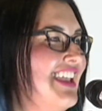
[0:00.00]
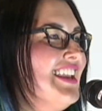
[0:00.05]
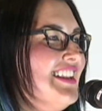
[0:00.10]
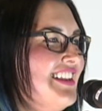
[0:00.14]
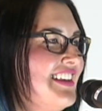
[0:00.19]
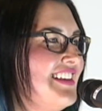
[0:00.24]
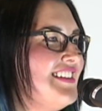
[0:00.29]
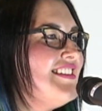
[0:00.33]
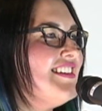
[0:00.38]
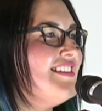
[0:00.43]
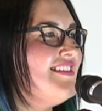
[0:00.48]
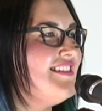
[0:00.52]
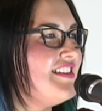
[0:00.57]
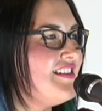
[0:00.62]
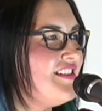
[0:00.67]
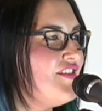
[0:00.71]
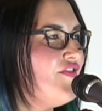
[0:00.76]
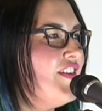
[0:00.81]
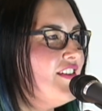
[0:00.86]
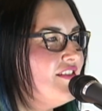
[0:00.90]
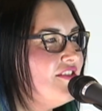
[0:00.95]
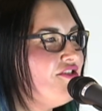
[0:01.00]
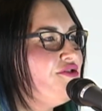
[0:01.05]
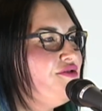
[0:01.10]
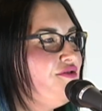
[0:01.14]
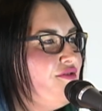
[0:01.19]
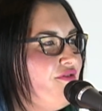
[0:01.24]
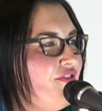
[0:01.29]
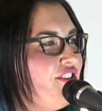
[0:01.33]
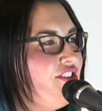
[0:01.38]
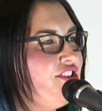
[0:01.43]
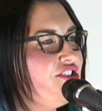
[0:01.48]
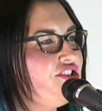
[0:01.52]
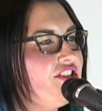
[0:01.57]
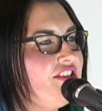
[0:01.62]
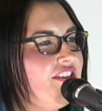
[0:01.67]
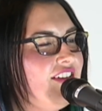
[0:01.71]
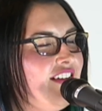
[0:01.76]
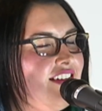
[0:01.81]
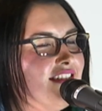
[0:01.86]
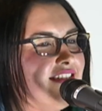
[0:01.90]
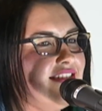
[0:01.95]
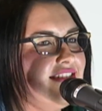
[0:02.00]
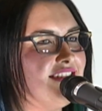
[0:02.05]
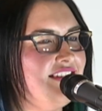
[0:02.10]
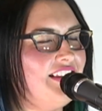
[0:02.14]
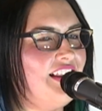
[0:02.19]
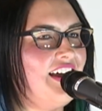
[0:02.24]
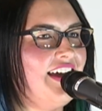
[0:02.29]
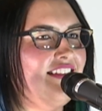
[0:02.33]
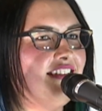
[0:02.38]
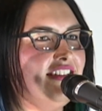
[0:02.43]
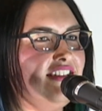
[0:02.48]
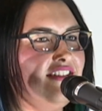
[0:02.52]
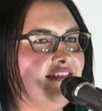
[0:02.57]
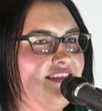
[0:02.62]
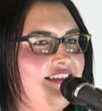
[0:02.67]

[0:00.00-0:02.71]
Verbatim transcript: It is a dysfunctional version, a slightly,